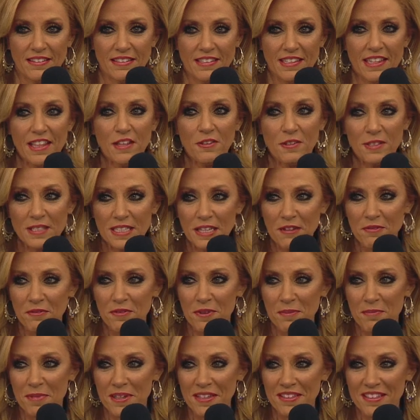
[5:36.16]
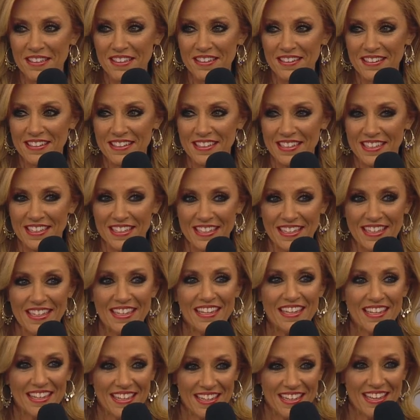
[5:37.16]
Do those sound familiar?
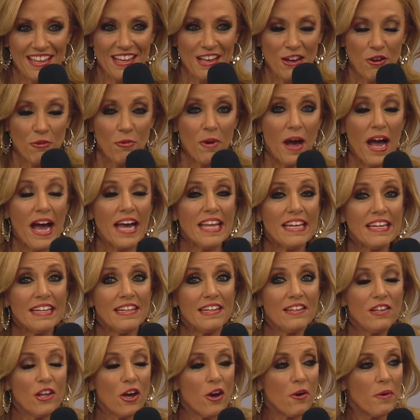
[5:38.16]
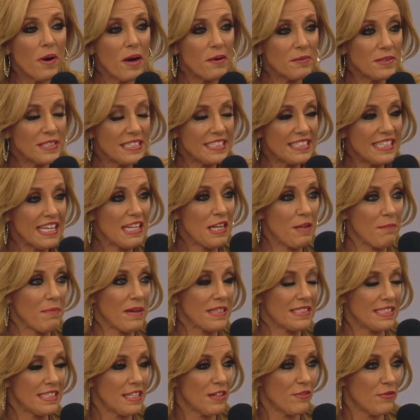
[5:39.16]
Yes. Well, I didn't know I was setting
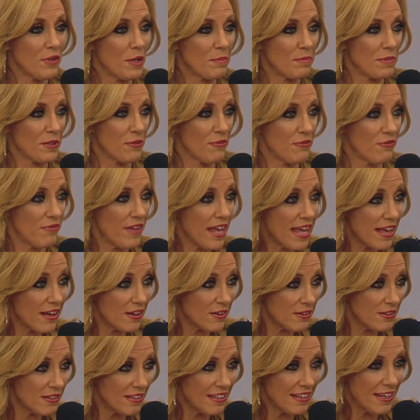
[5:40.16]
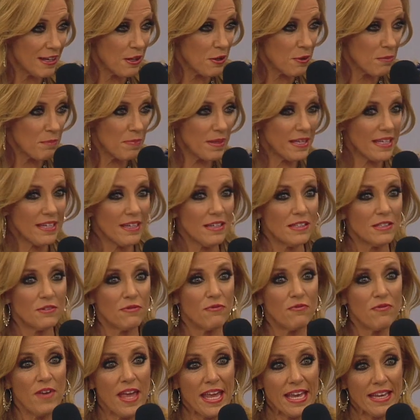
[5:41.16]
myself up to fail because
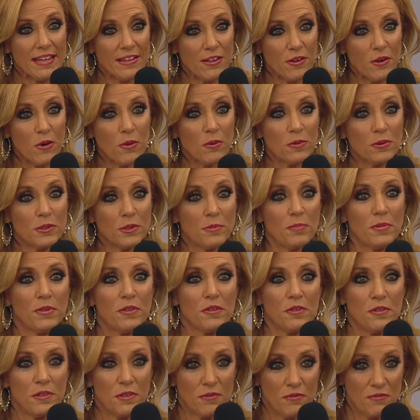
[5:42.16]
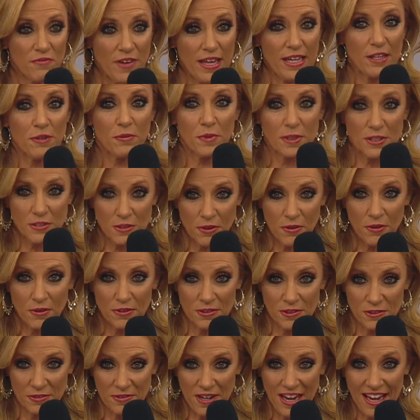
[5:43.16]
vague goals produce vague
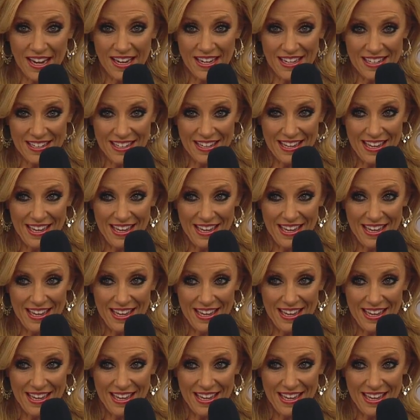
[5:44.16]
results, right?